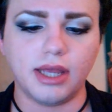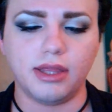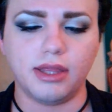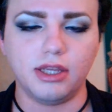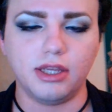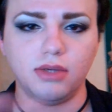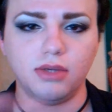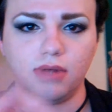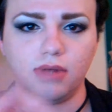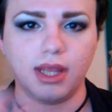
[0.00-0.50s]
and
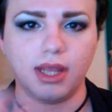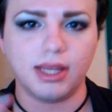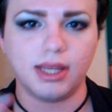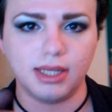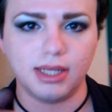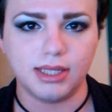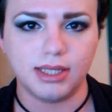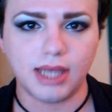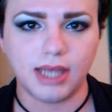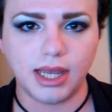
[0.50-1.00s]
then do like a
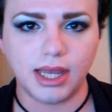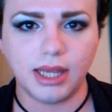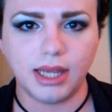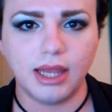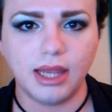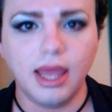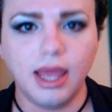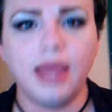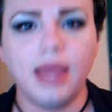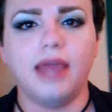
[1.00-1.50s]

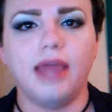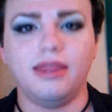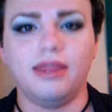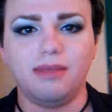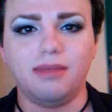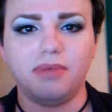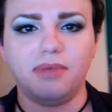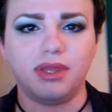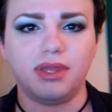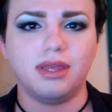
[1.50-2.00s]
design and
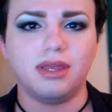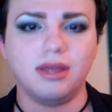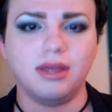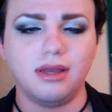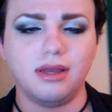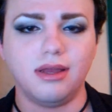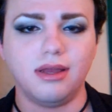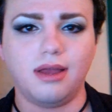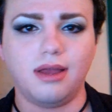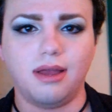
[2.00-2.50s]
then put
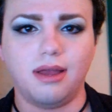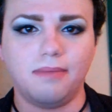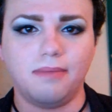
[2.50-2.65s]
the